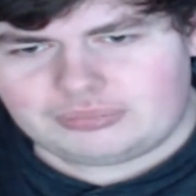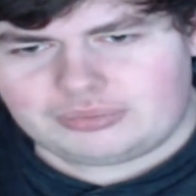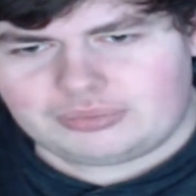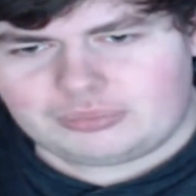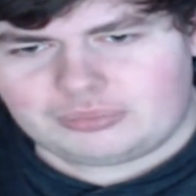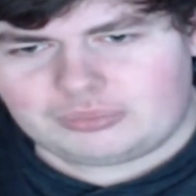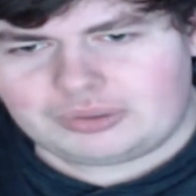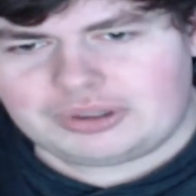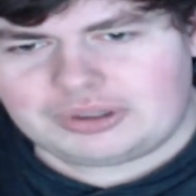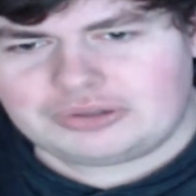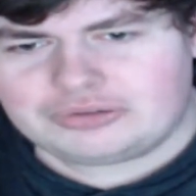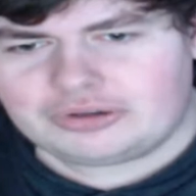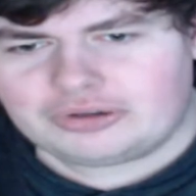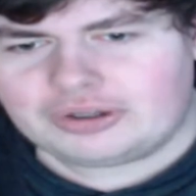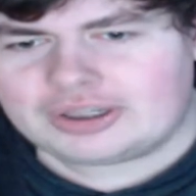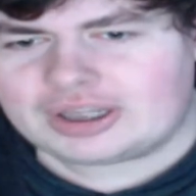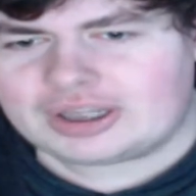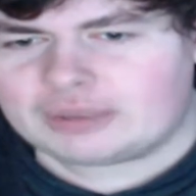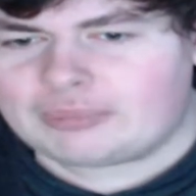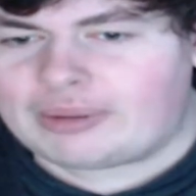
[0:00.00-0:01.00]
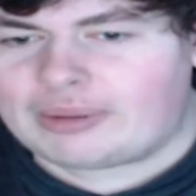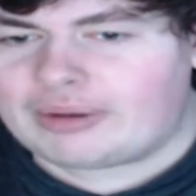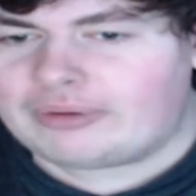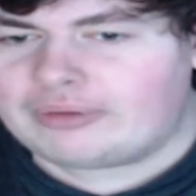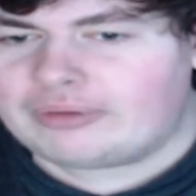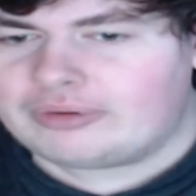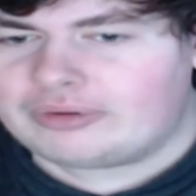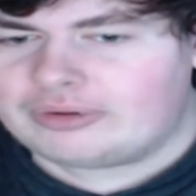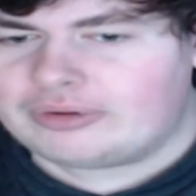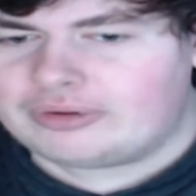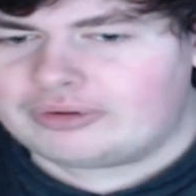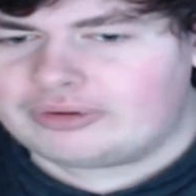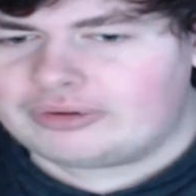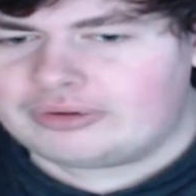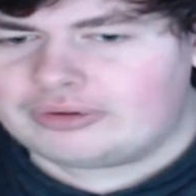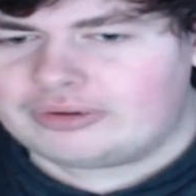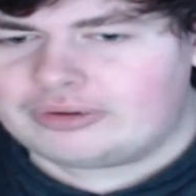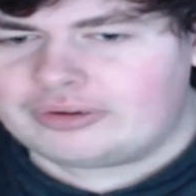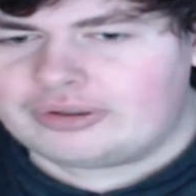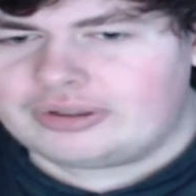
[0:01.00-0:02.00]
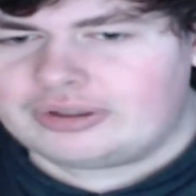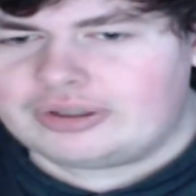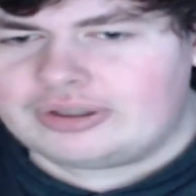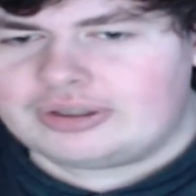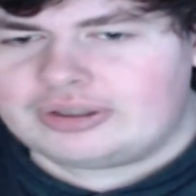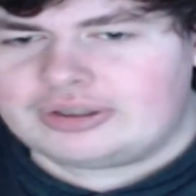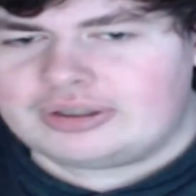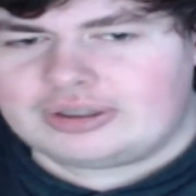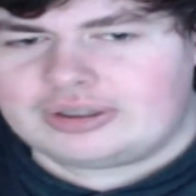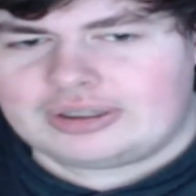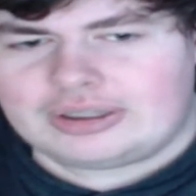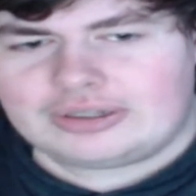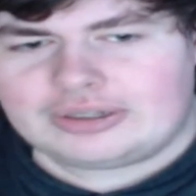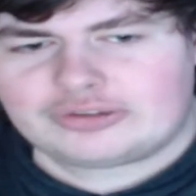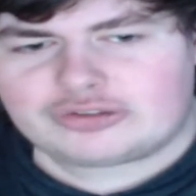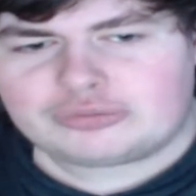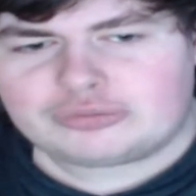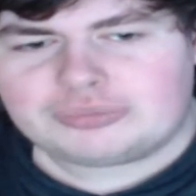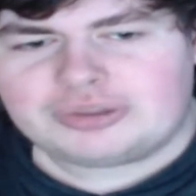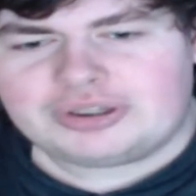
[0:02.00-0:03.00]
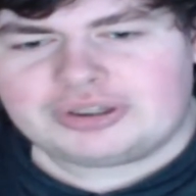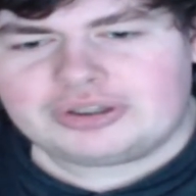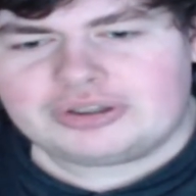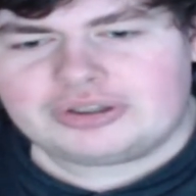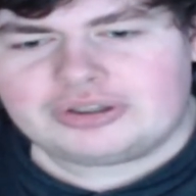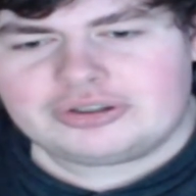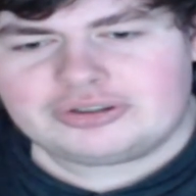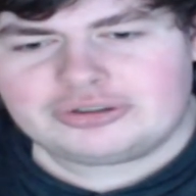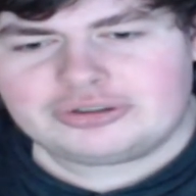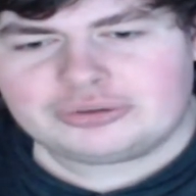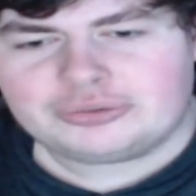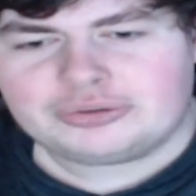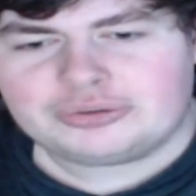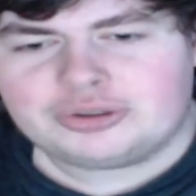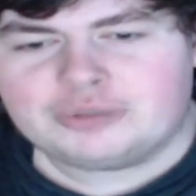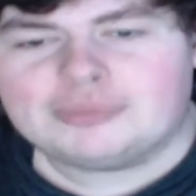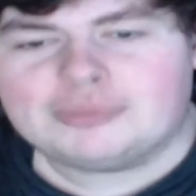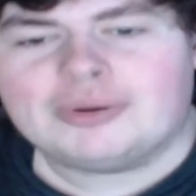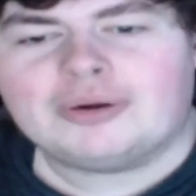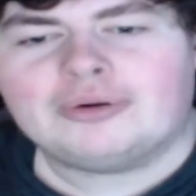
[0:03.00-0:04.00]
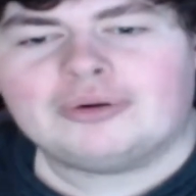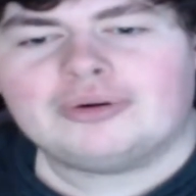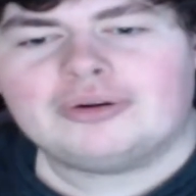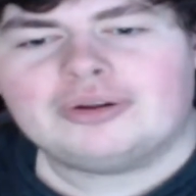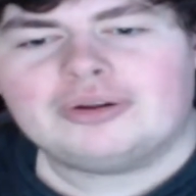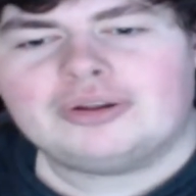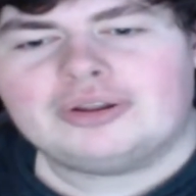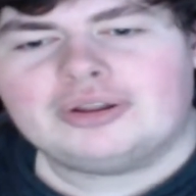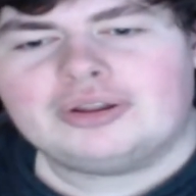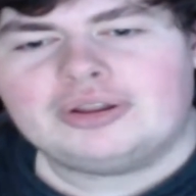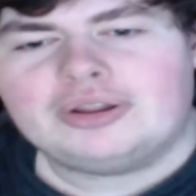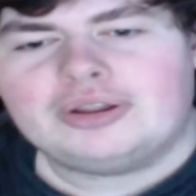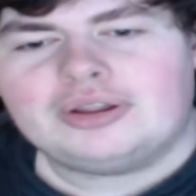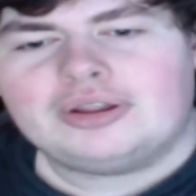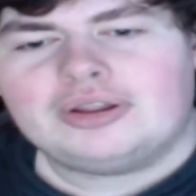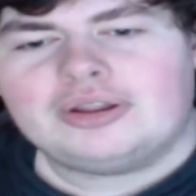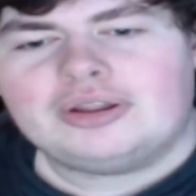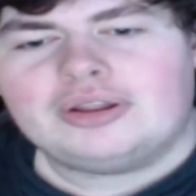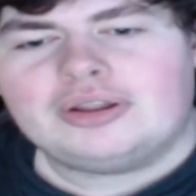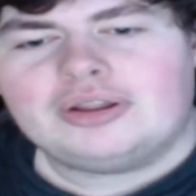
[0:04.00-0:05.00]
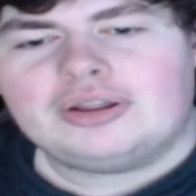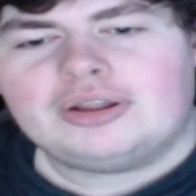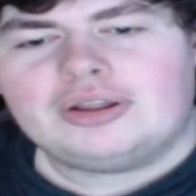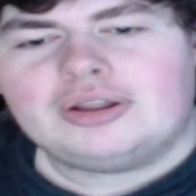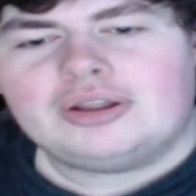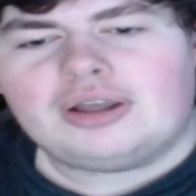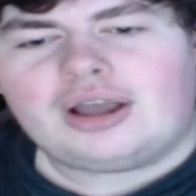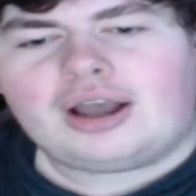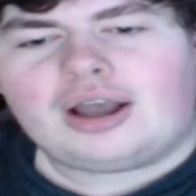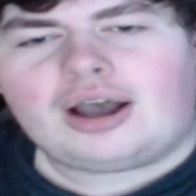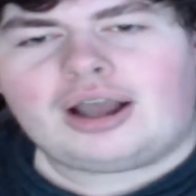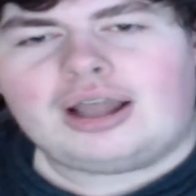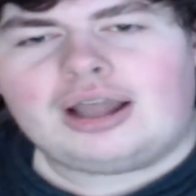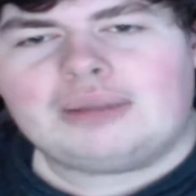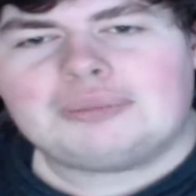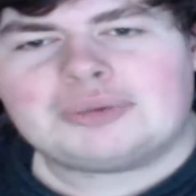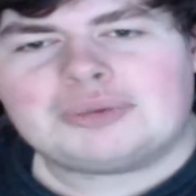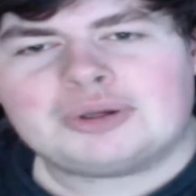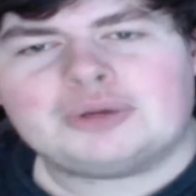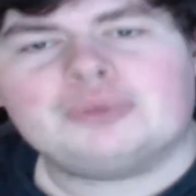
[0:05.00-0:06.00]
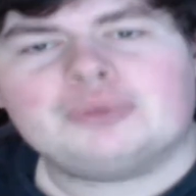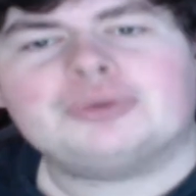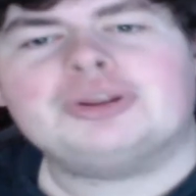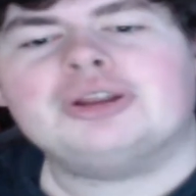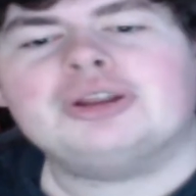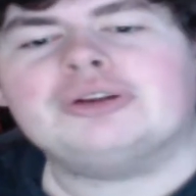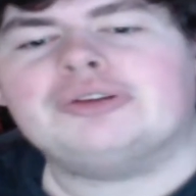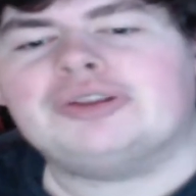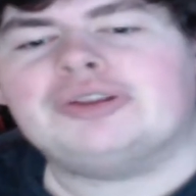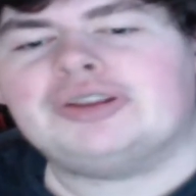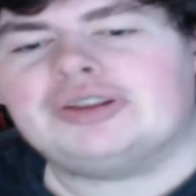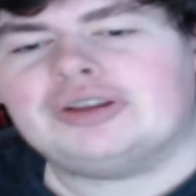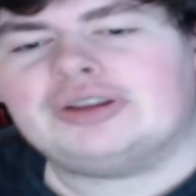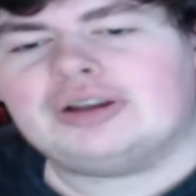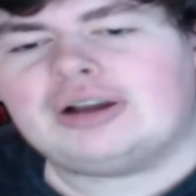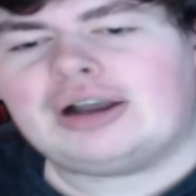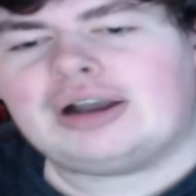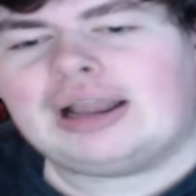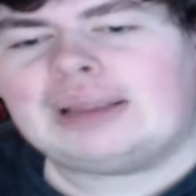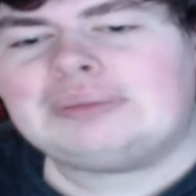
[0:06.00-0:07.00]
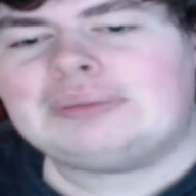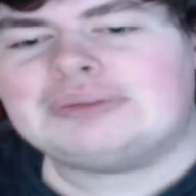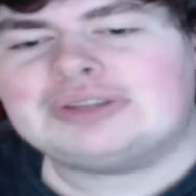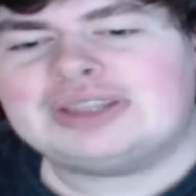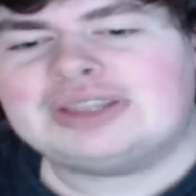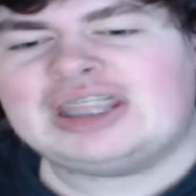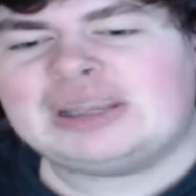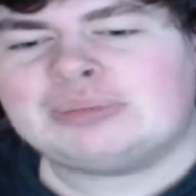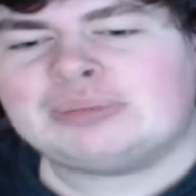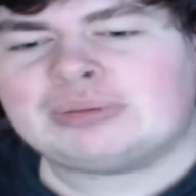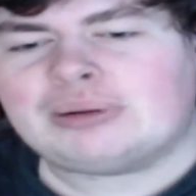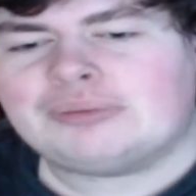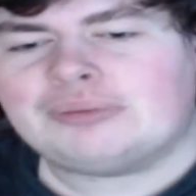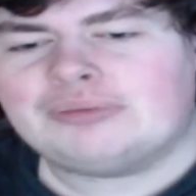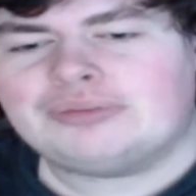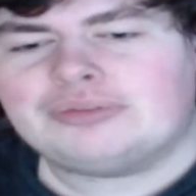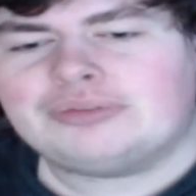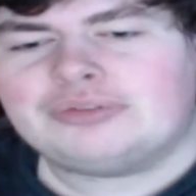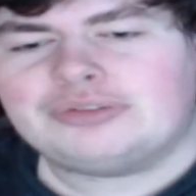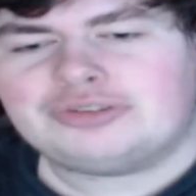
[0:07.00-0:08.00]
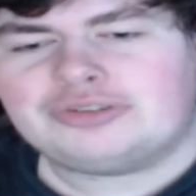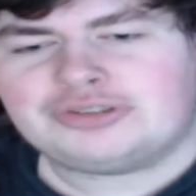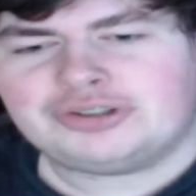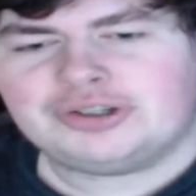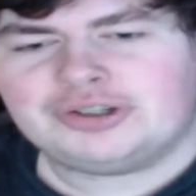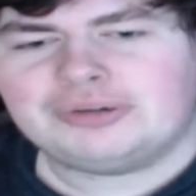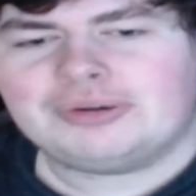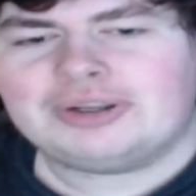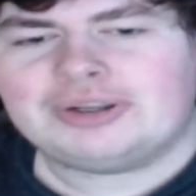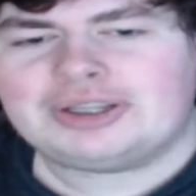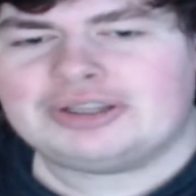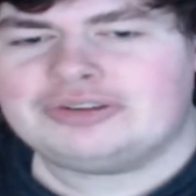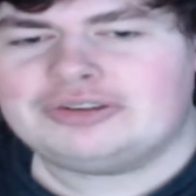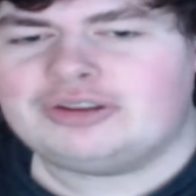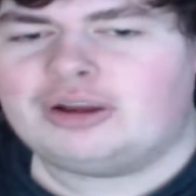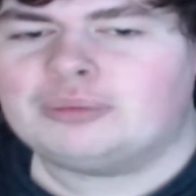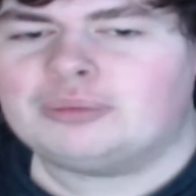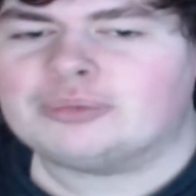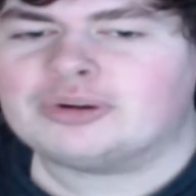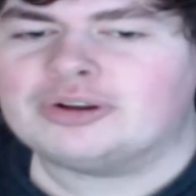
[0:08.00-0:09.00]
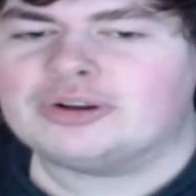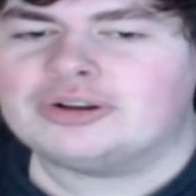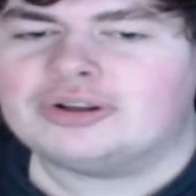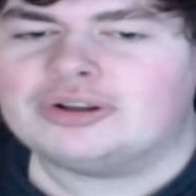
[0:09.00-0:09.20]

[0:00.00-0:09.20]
What are you talking about? Answer me, Shirakumo. I am Kurogiri. I am the keeper of Shigaraki Tomura.